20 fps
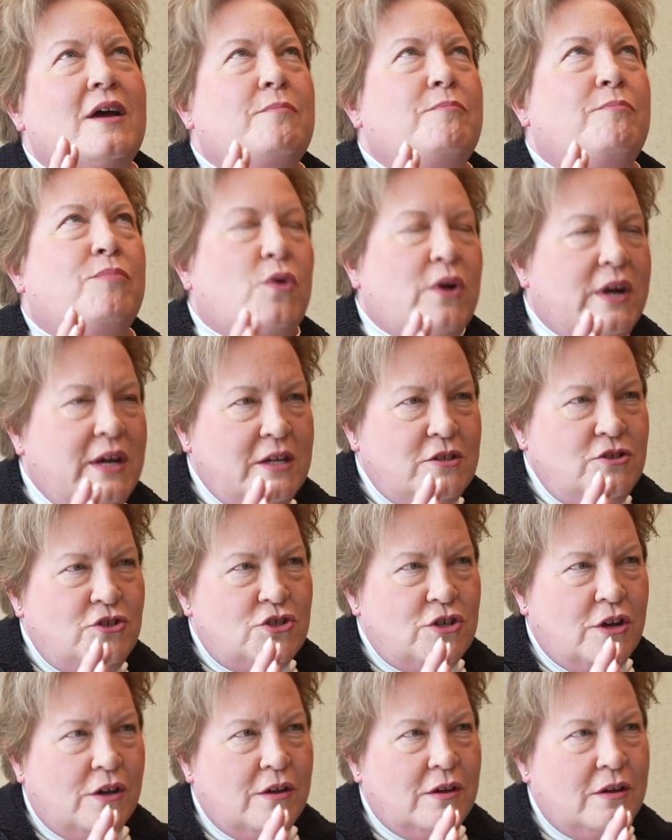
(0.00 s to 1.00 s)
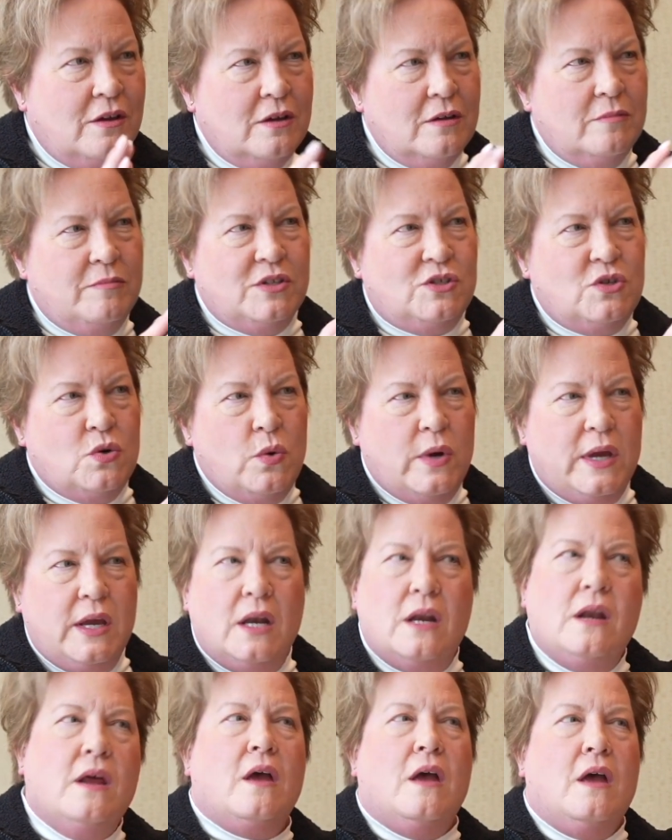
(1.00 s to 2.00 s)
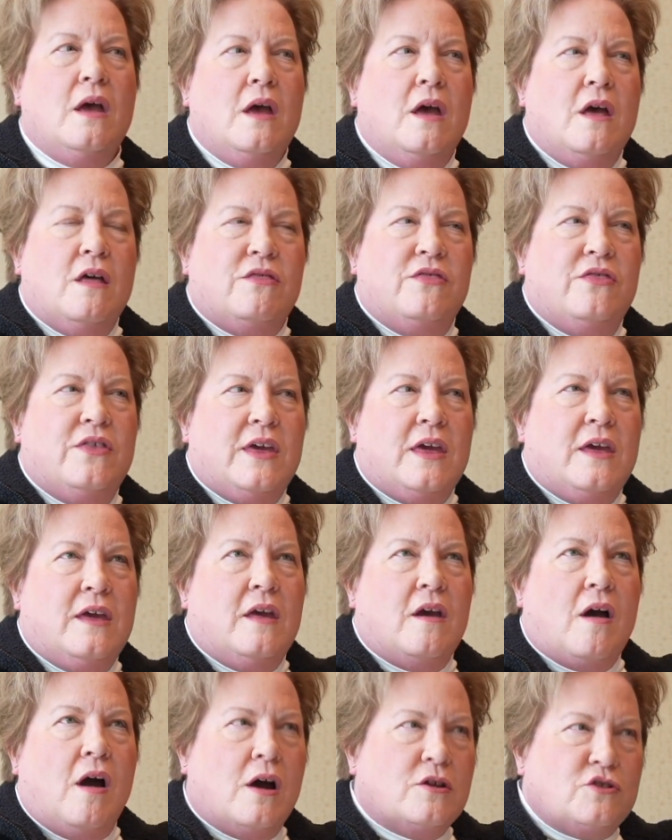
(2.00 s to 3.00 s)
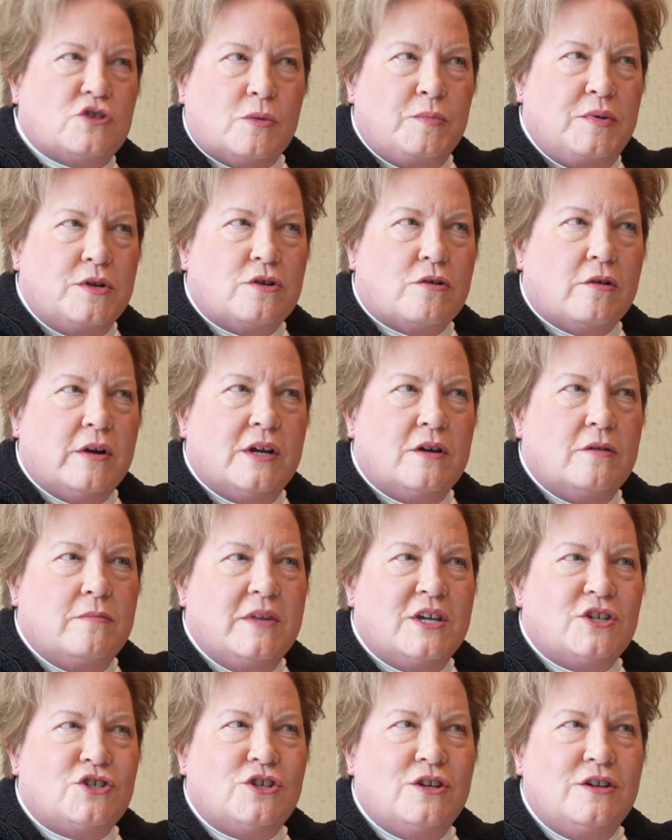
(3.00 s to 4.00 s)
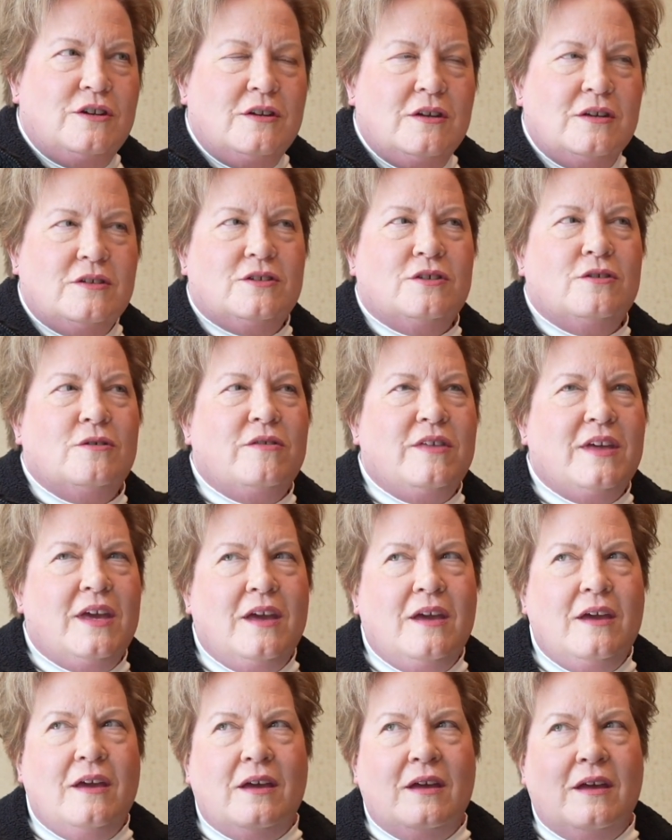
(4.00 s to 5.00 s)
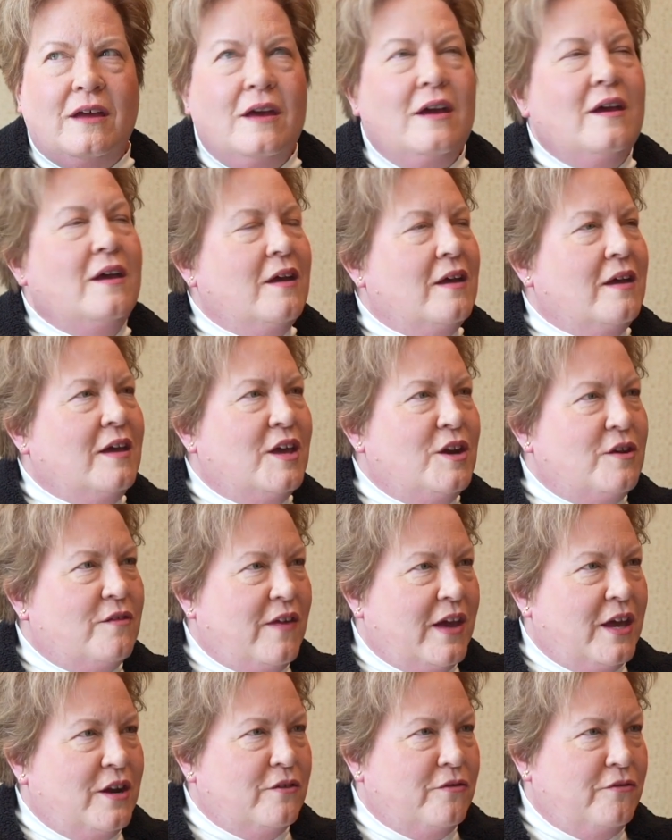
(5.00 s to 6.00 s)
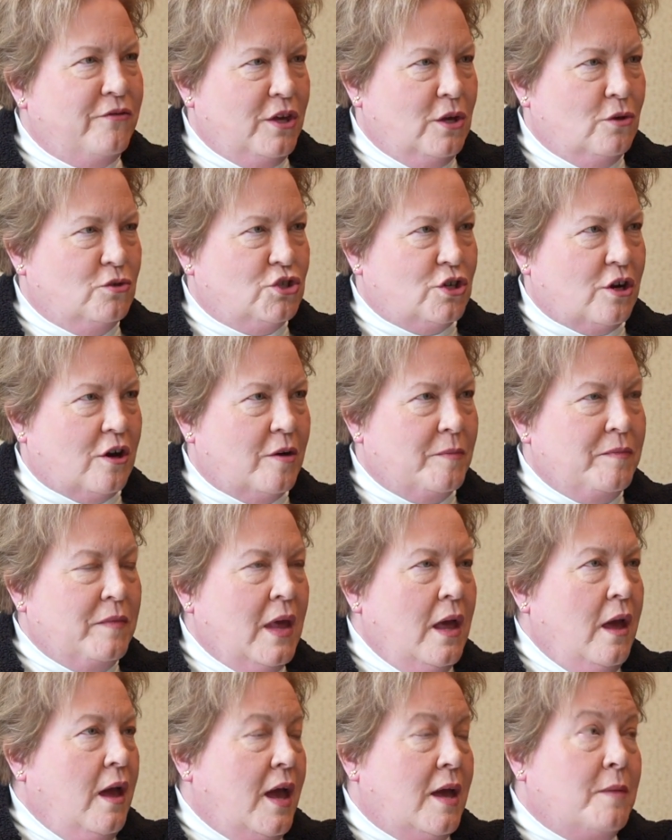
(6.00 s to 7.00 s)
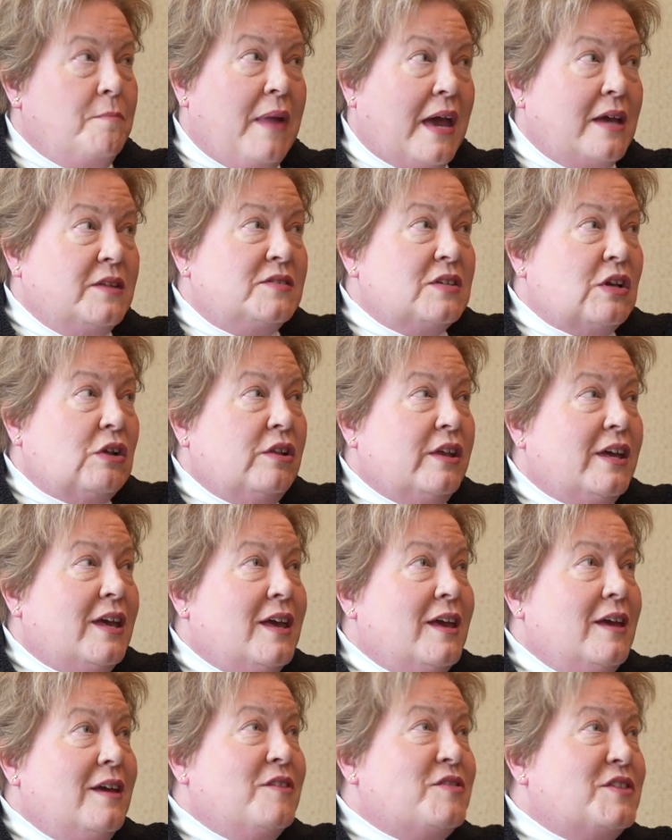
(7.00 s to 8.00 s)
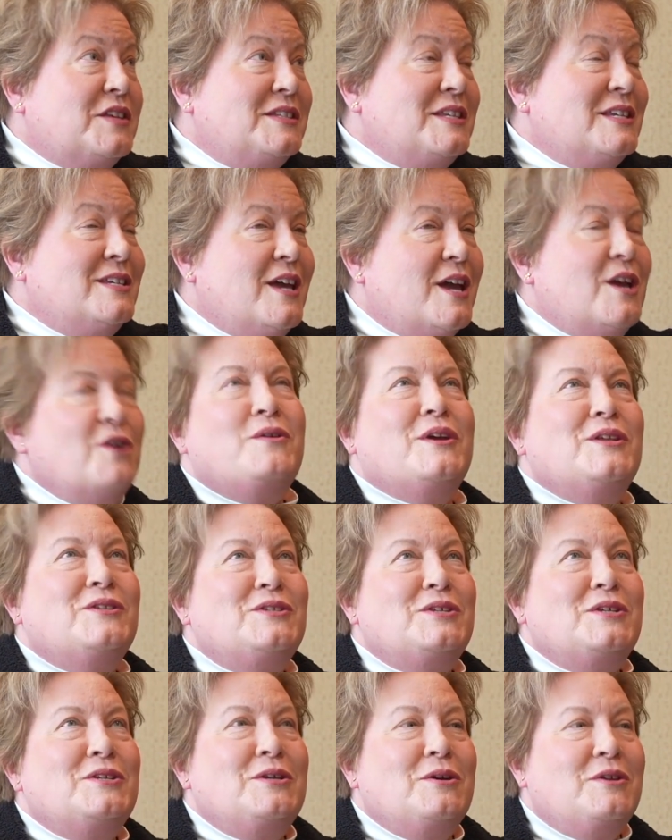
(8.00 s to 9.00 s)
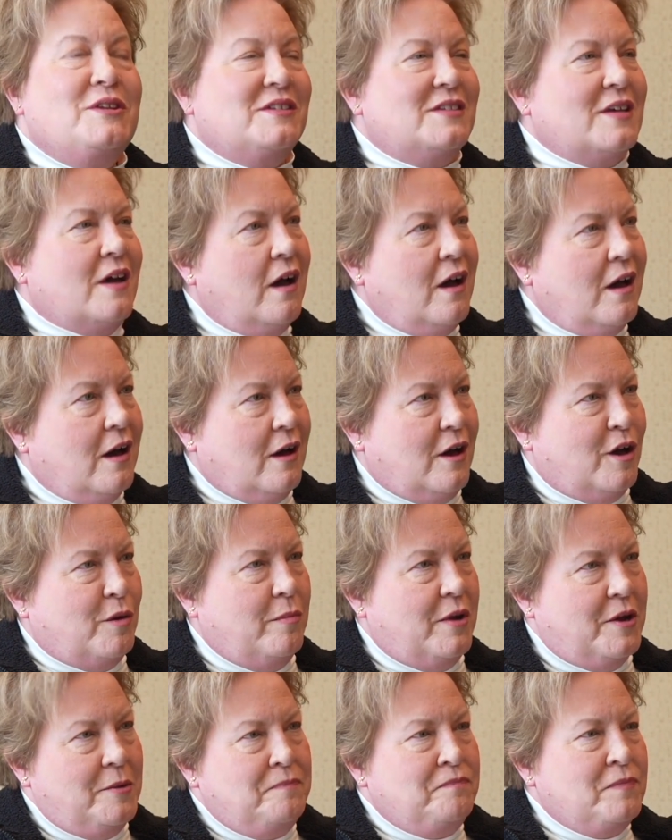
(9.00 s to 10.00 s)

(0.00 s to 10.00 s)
a bridge between the entrepreneurial mission to the innovative future. And basically, the Syndeo Institute is a hub.